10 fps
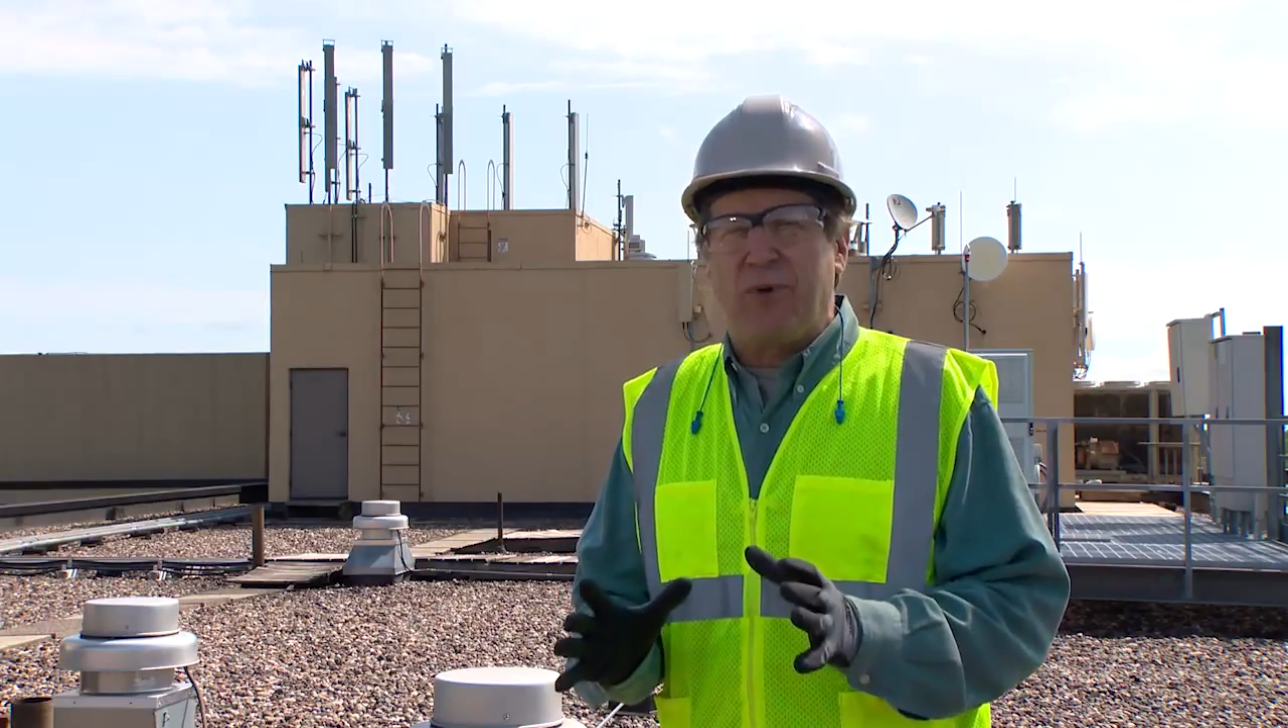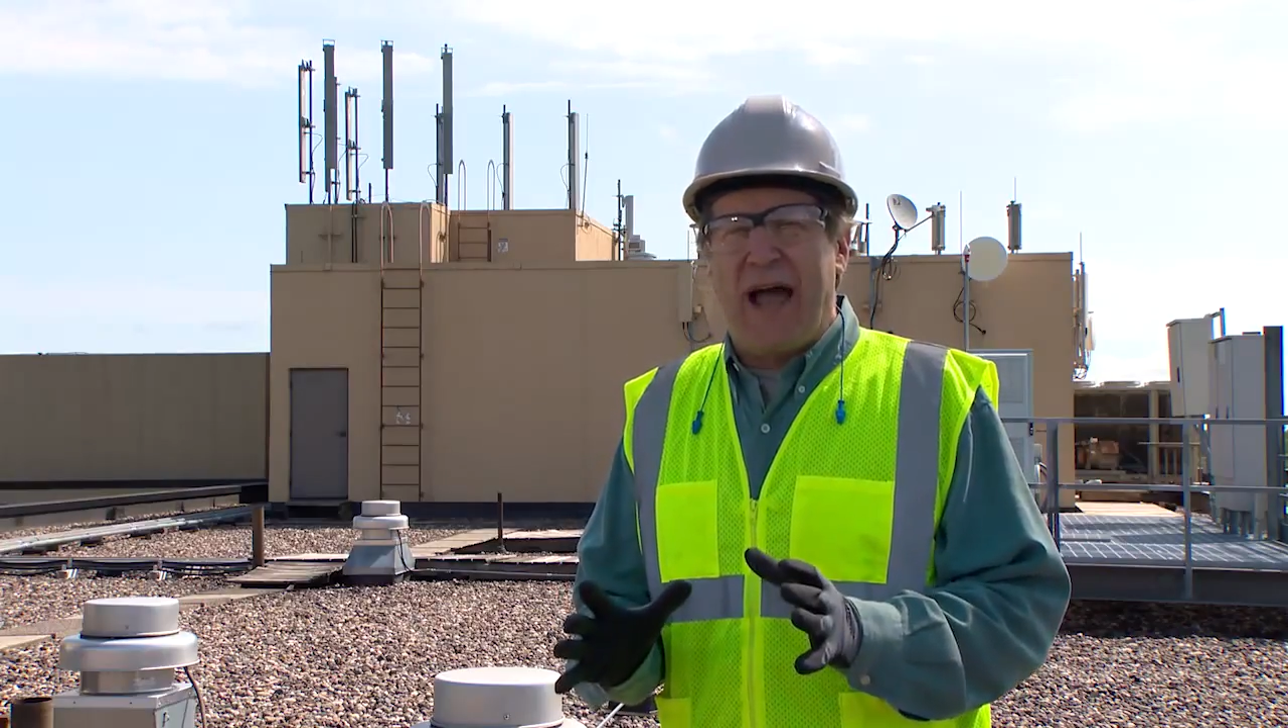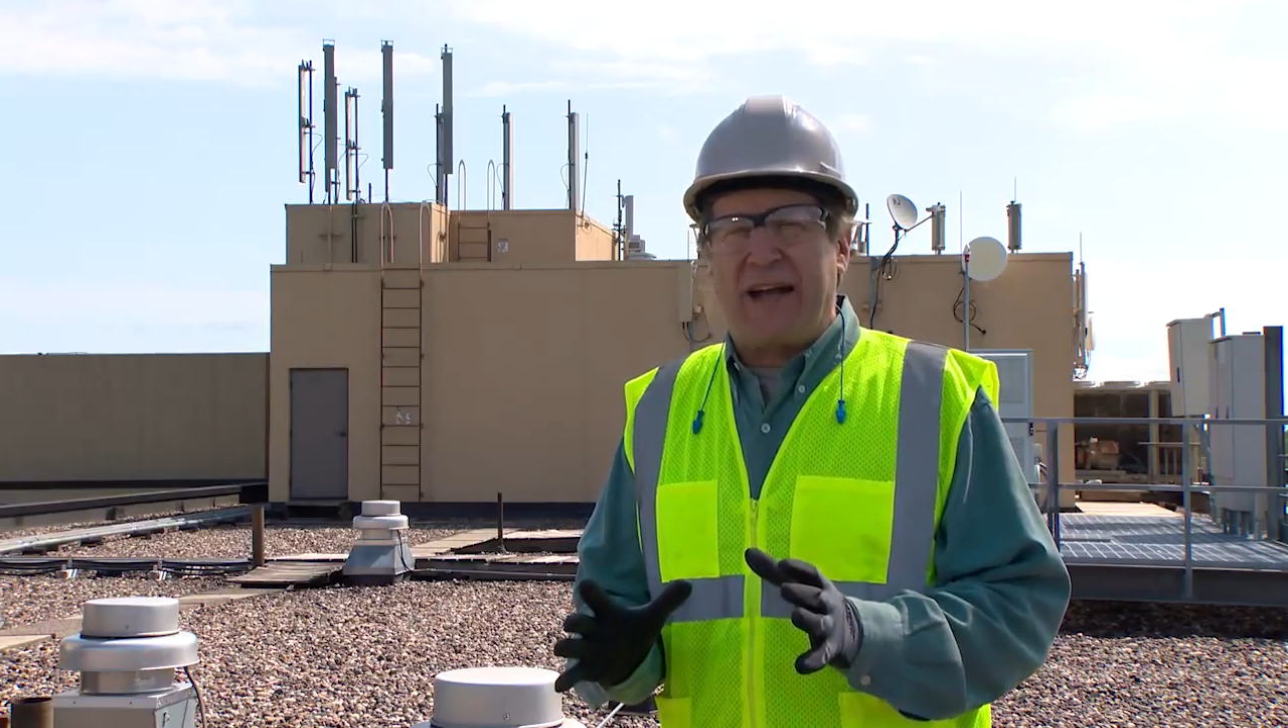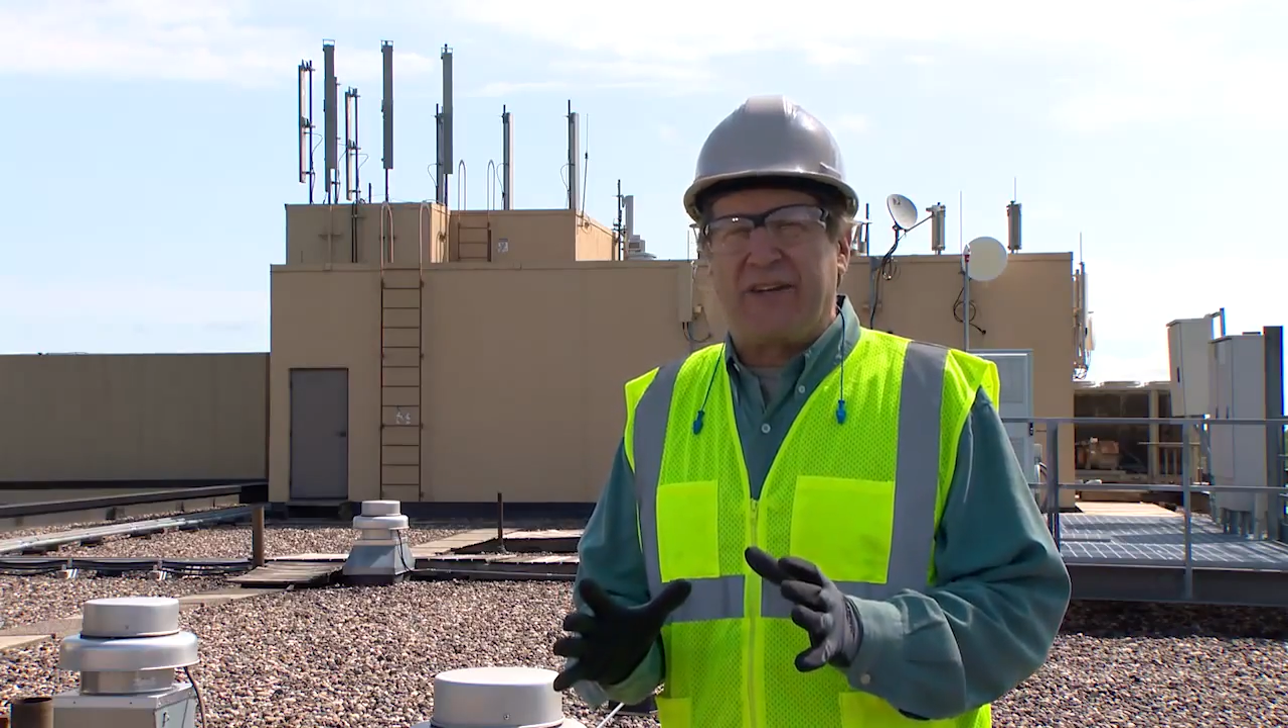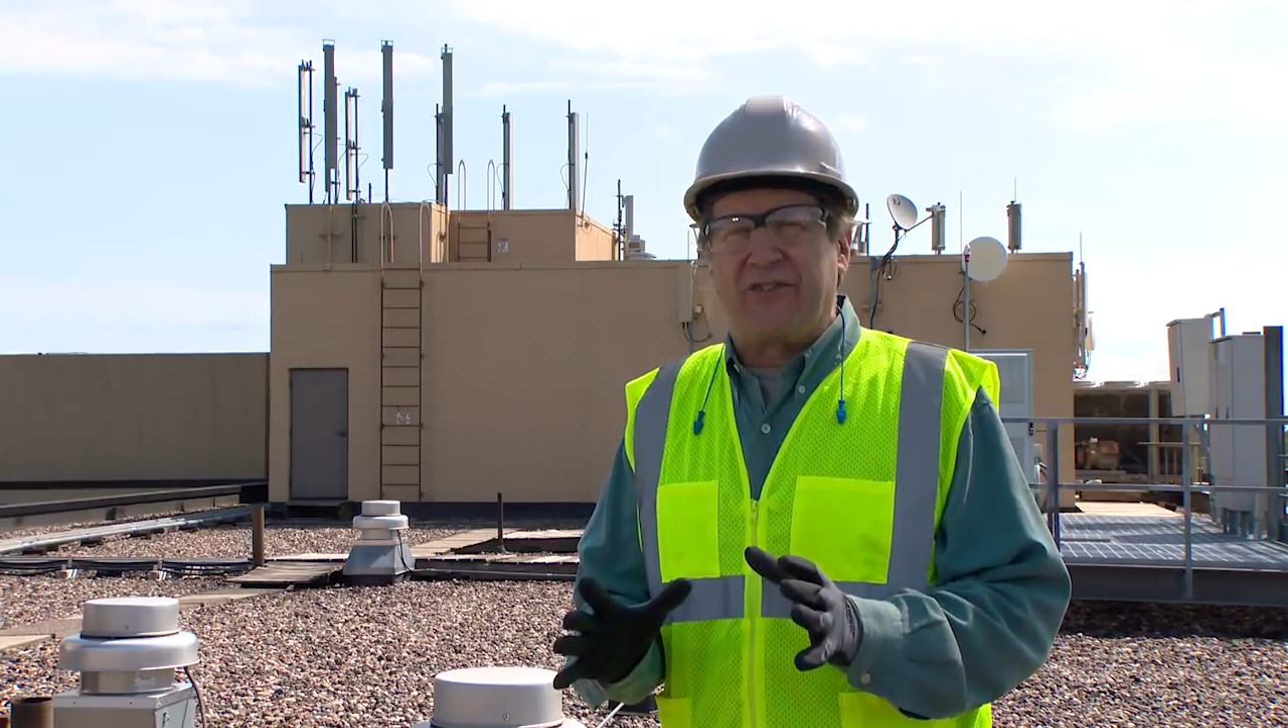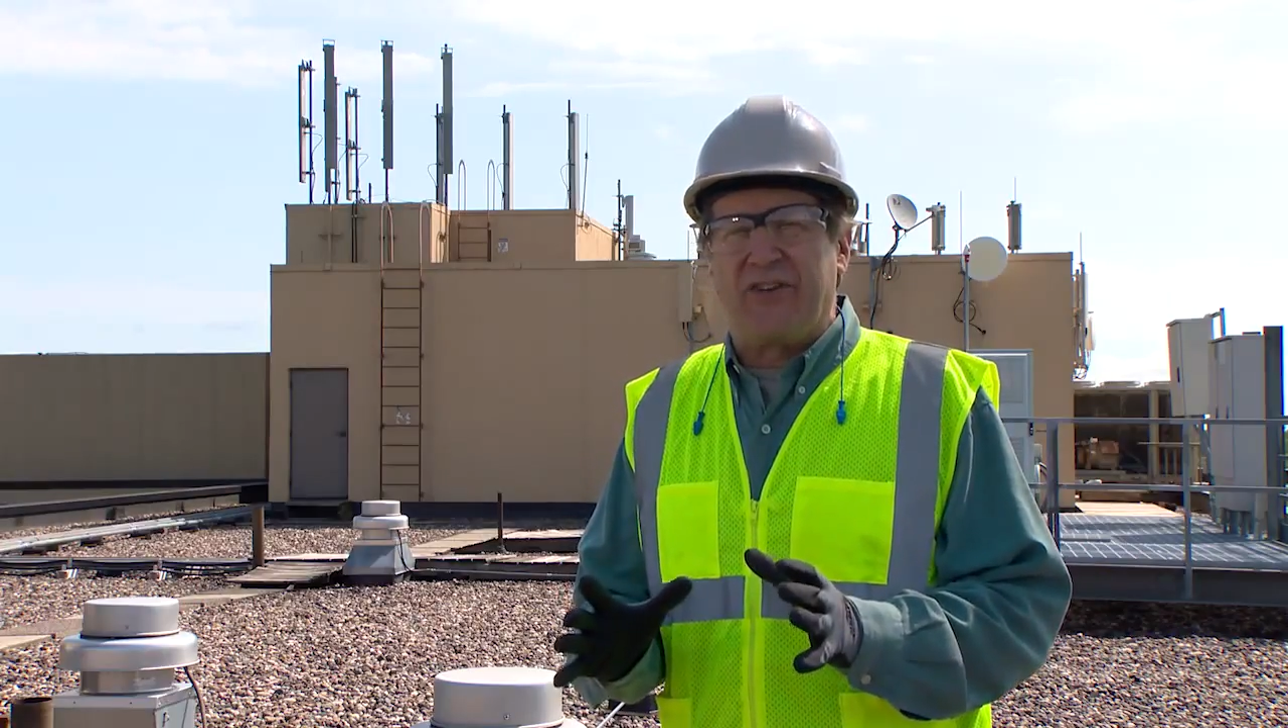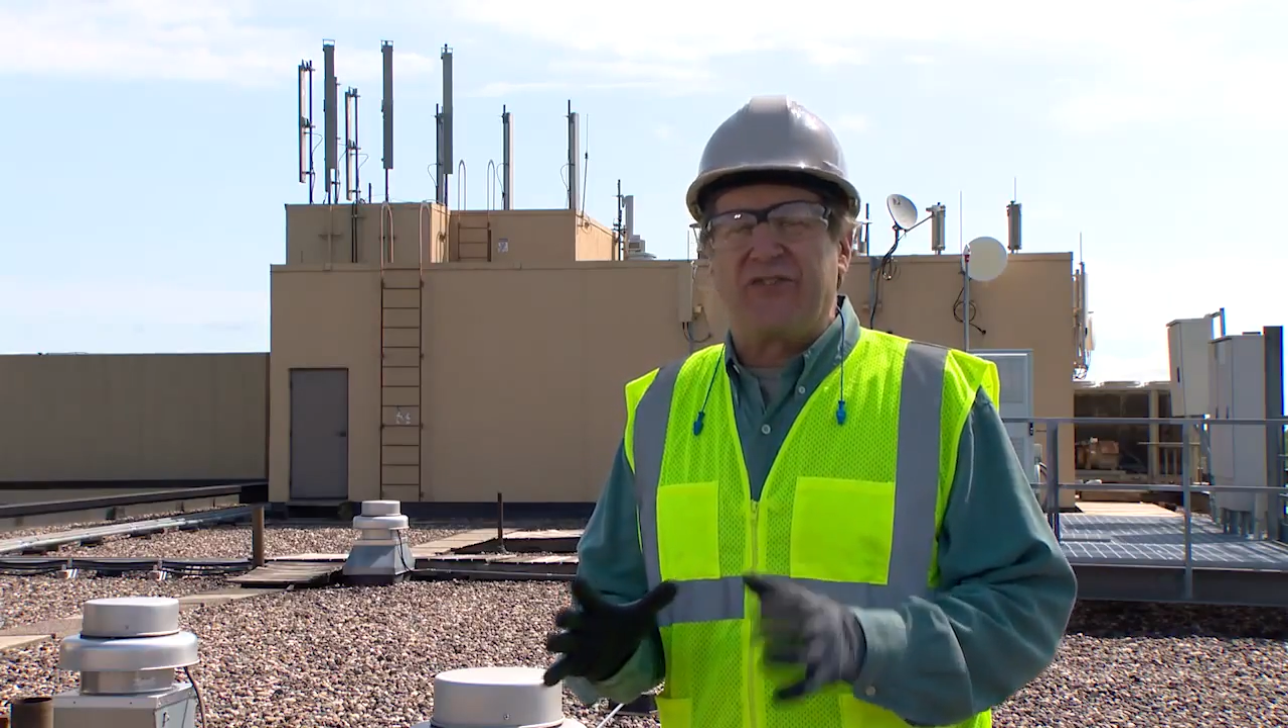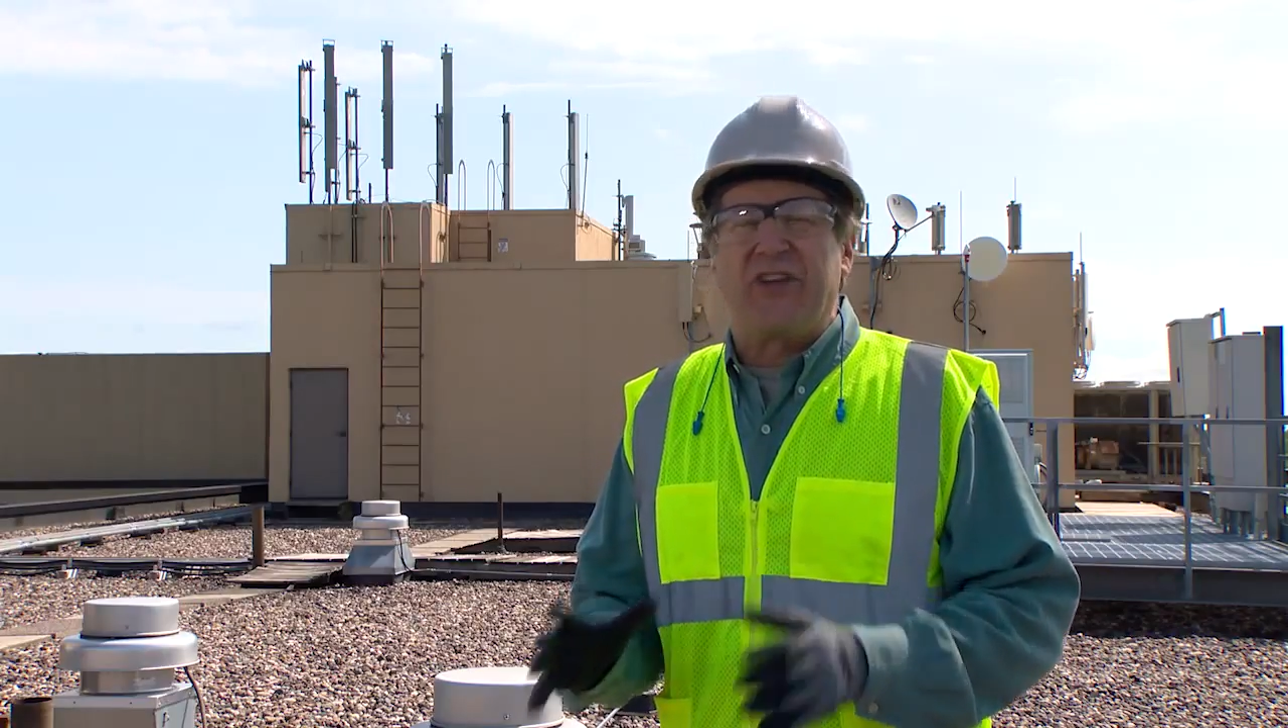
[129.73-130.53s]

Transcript: practices